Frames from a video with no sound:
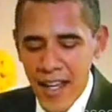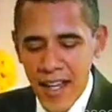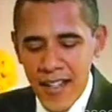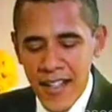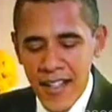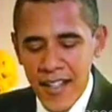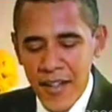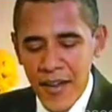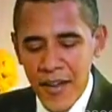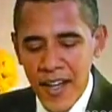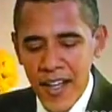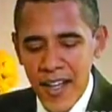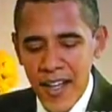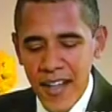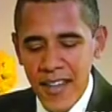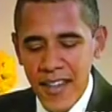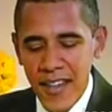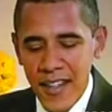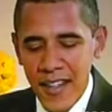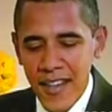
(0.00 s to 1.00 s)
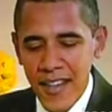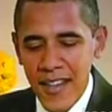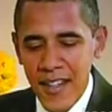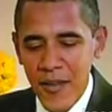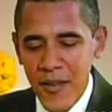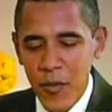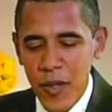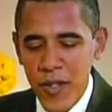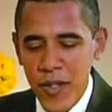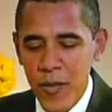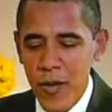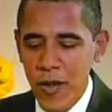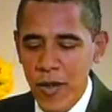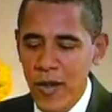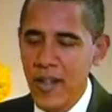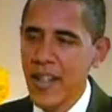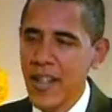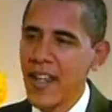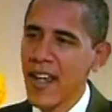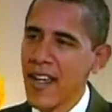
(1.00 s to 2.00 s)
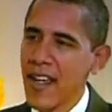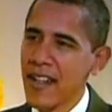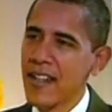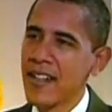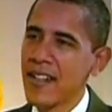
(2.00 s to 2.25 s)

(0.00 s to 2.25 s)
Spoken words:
Well, I think that when you look